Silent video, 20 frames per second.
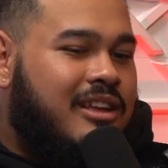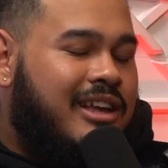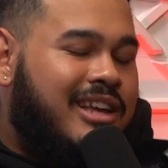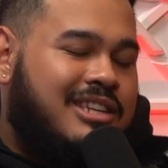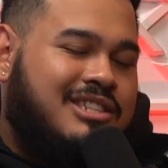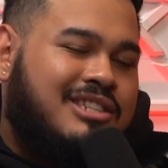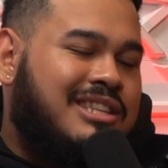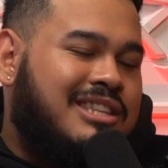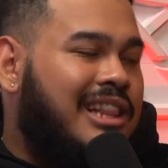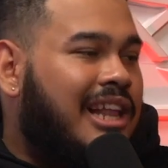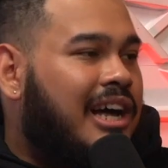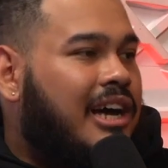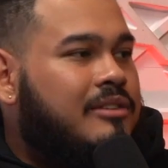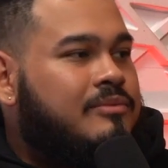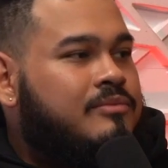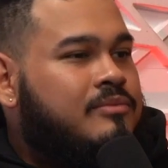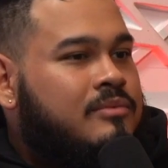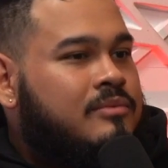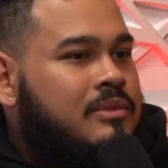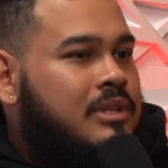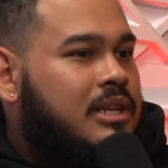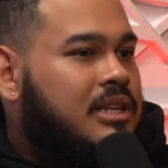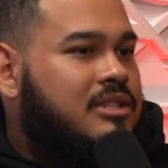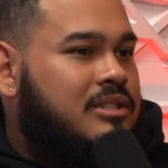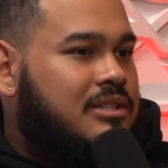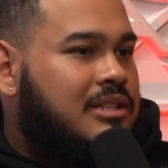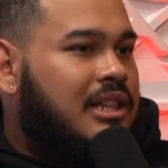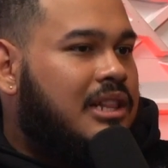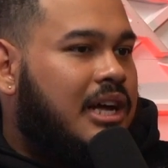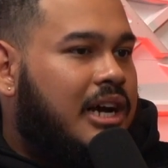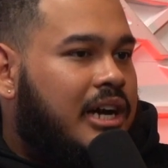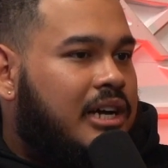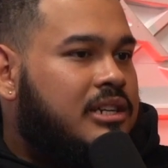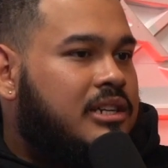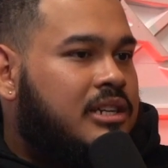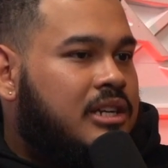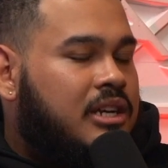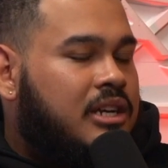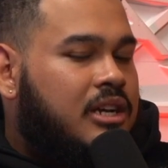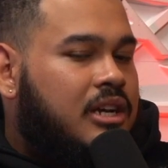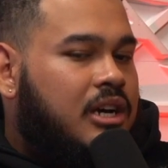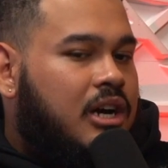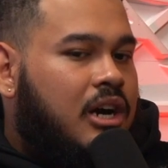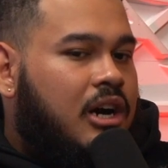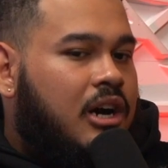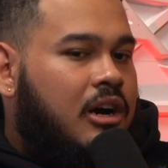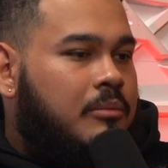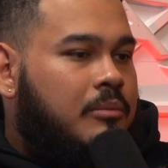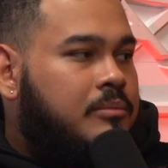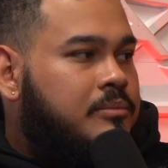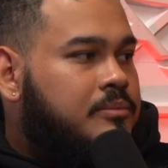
it's just a lot. It's yeah. just a lot. Yeah, yeah, a lot that um, goes